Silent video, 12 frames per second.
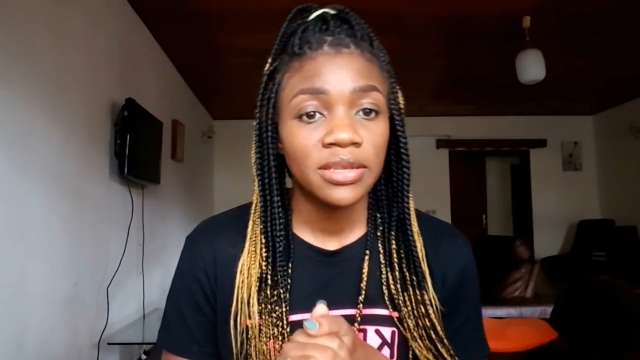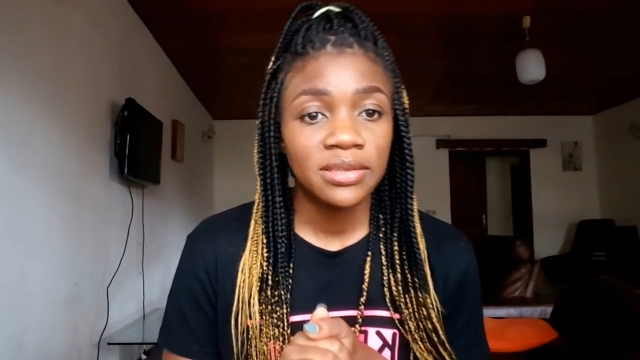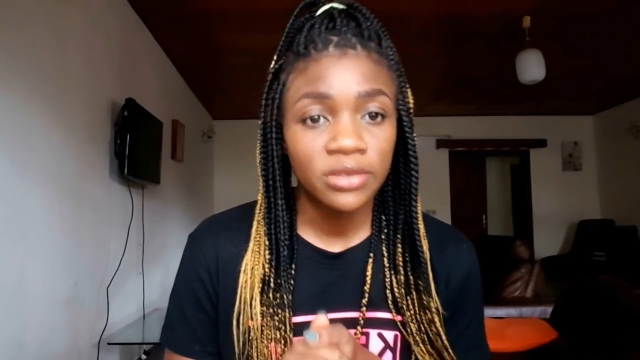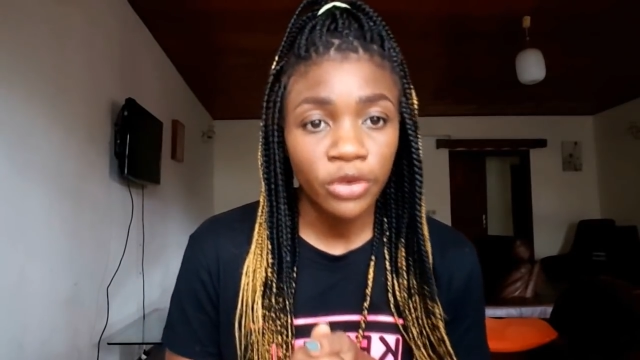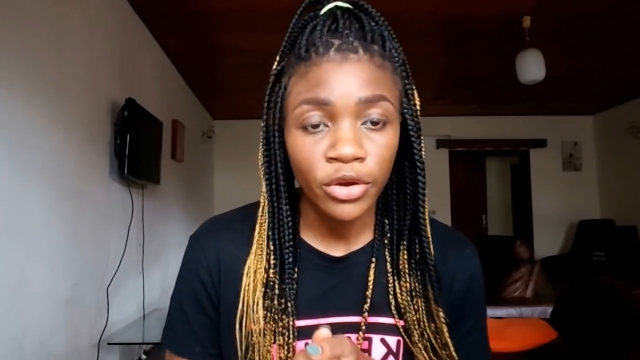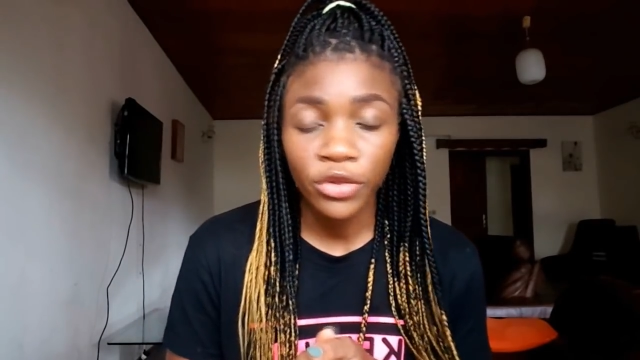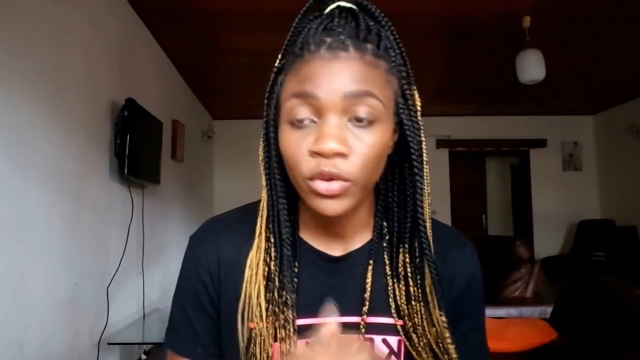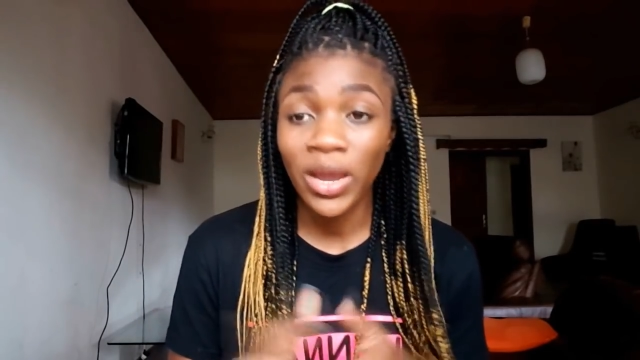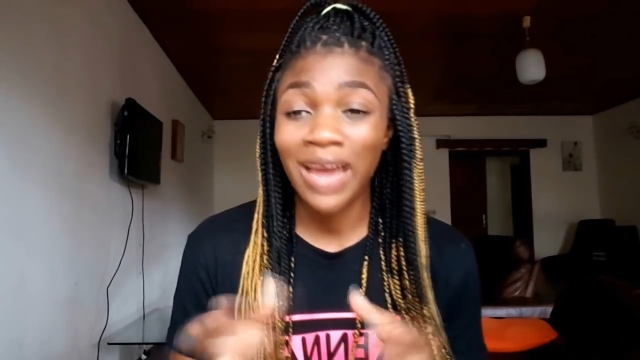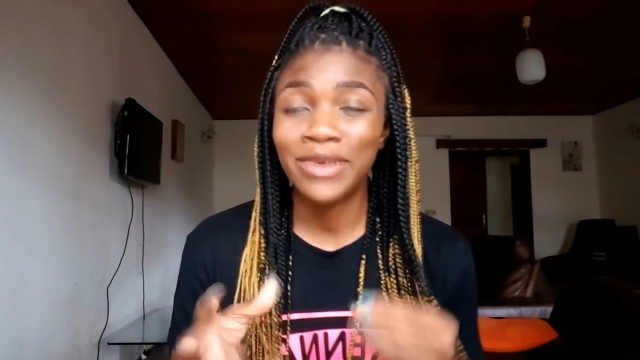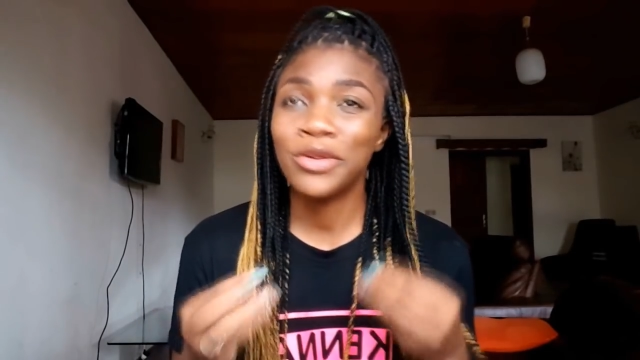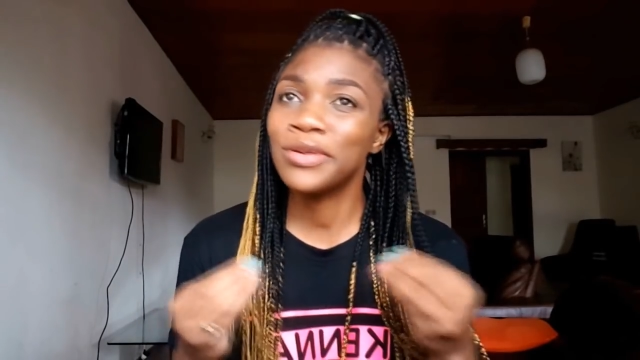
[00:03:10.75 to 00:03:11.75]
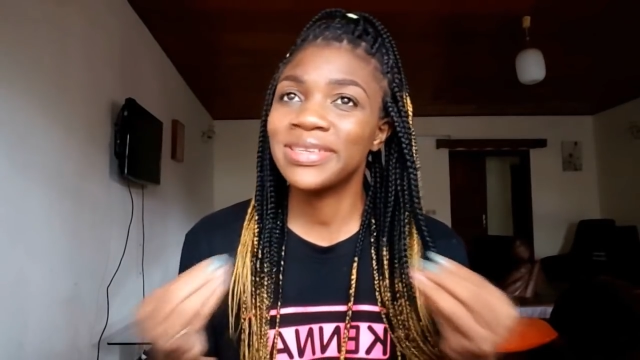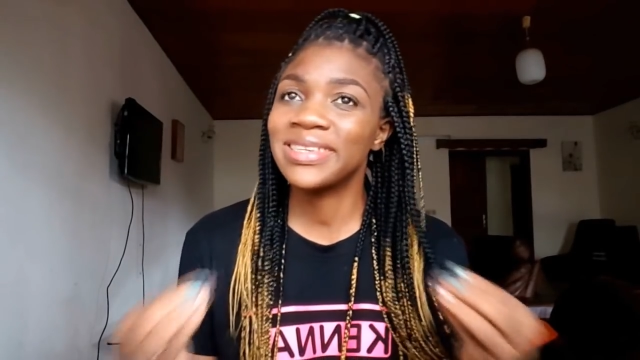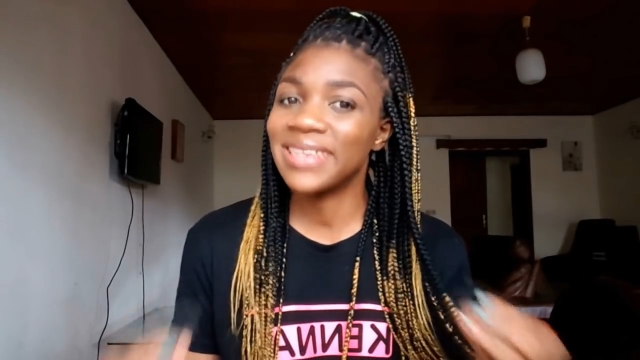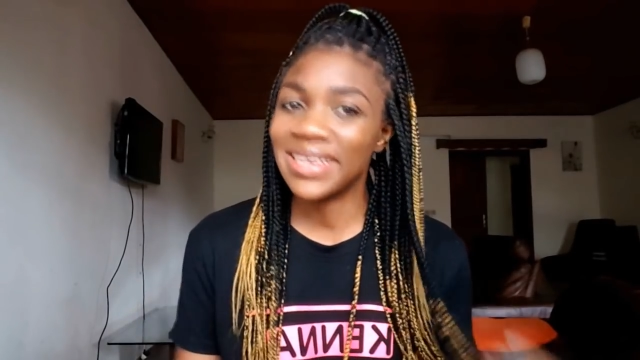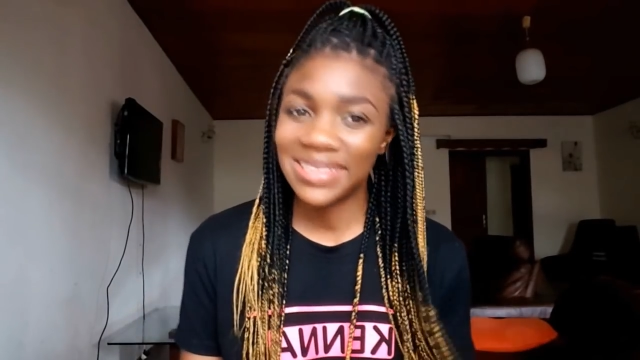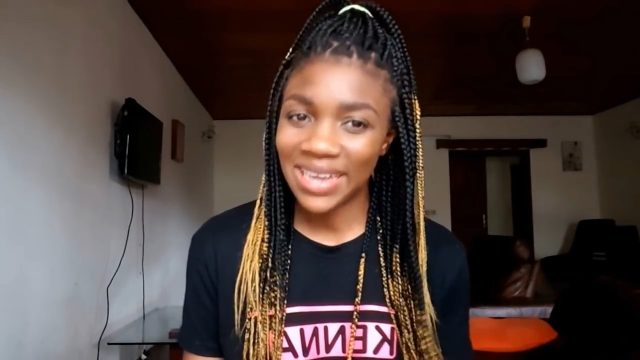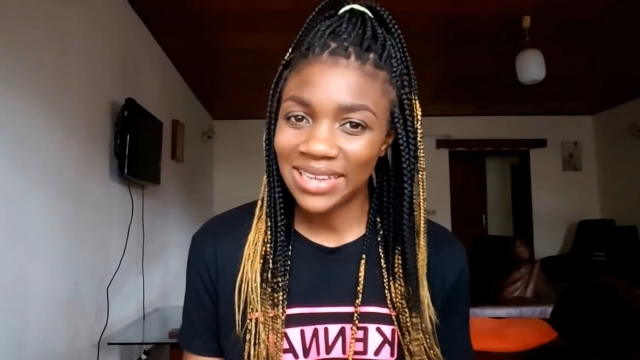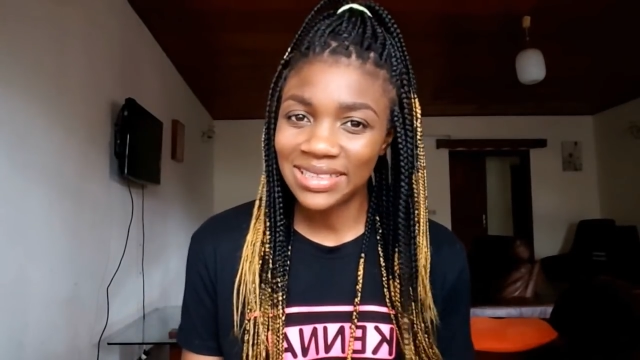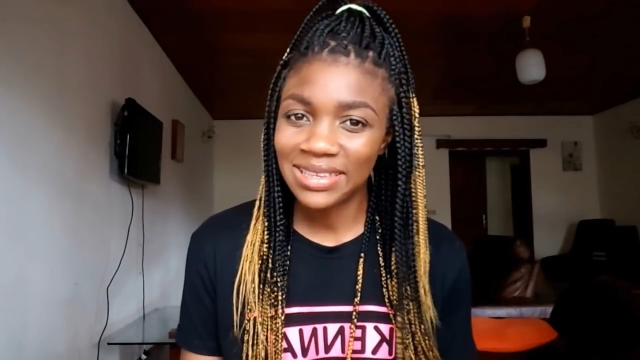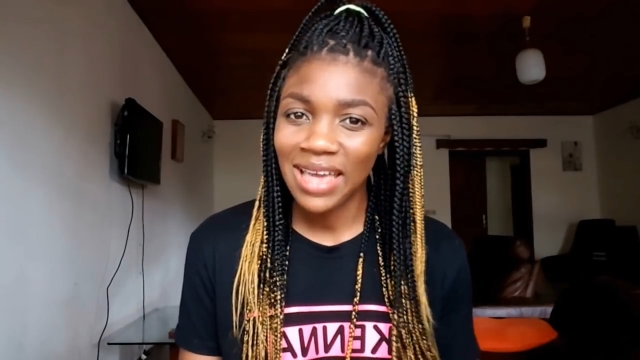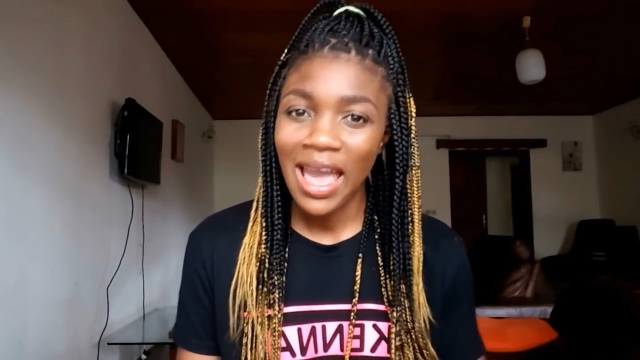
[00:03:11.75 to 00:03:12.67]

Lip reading: sir, you cannot say that